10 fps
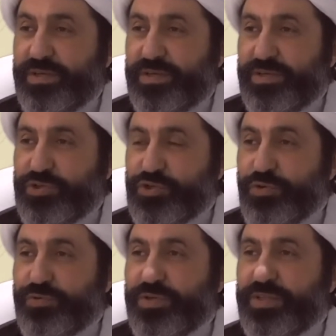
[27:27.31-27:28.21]
uh,
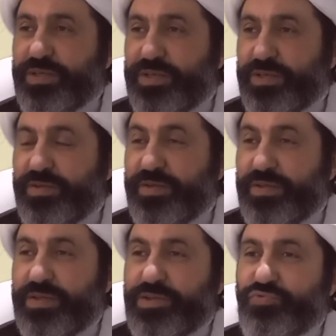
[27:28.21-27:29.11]
showed in the
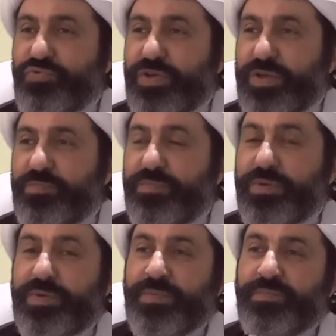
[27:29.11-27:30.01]
dream
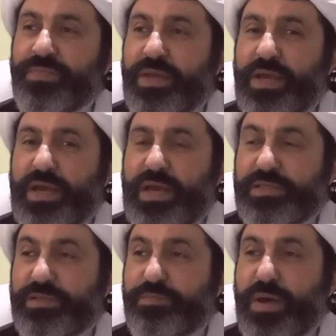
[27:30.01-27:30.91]

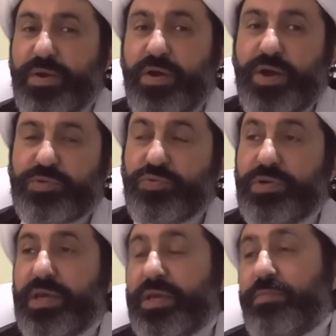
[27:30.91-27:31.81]
as a
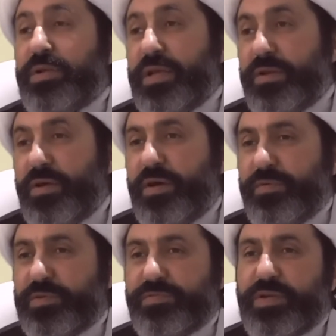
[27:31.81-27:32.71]
bara'atun laka min al-nar
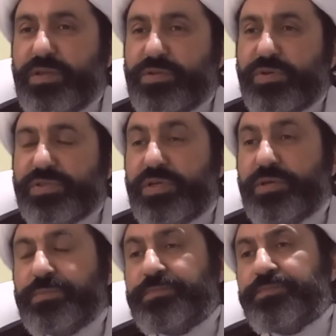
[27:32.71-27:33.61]
was very interesting.
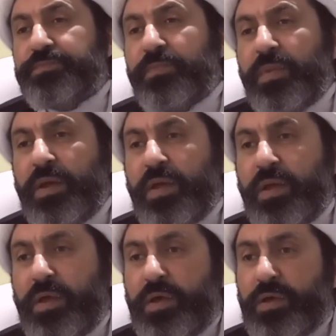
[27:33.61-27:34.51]

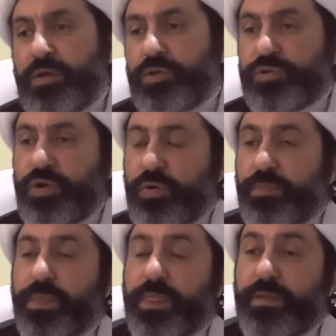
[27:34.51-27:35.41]

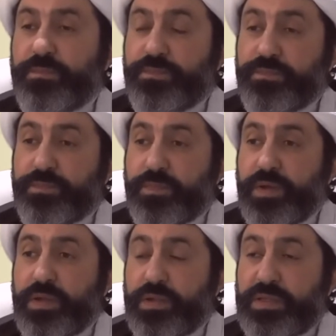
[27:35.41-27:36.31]
So
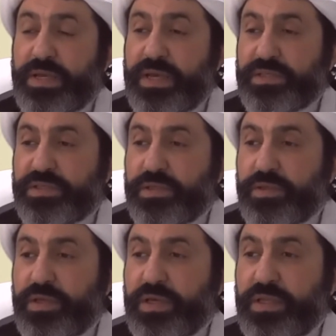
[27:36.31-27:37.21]
the next
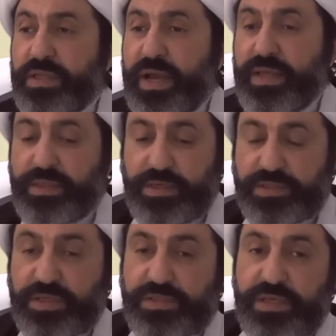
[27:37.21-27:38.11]
thing in the
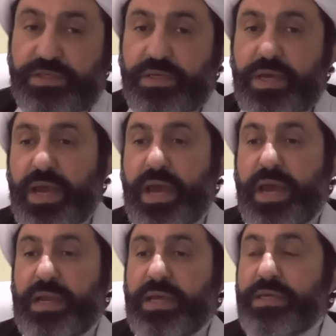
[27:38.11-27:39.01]
hadith is
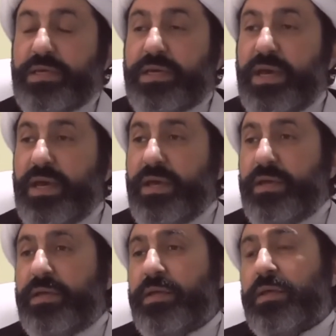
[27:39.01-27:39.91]
alayka